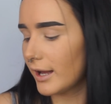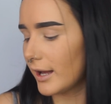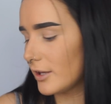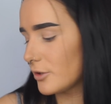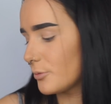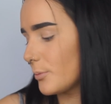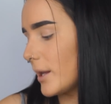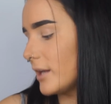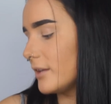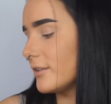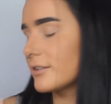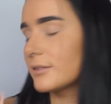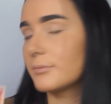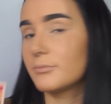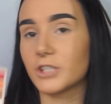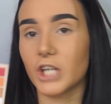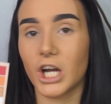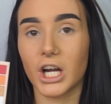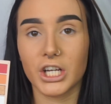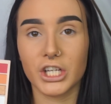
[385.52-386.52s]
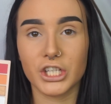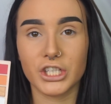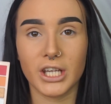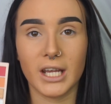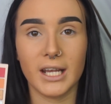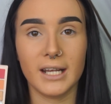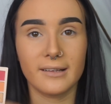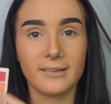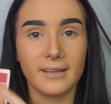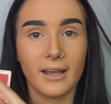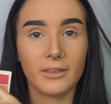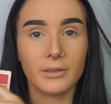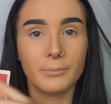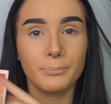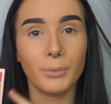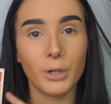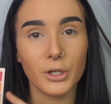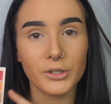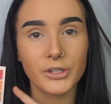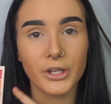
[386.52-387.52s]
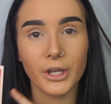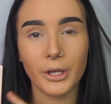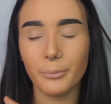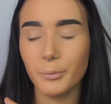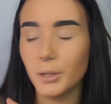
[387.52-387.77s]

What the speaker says: as well as some darker shades at the bottom.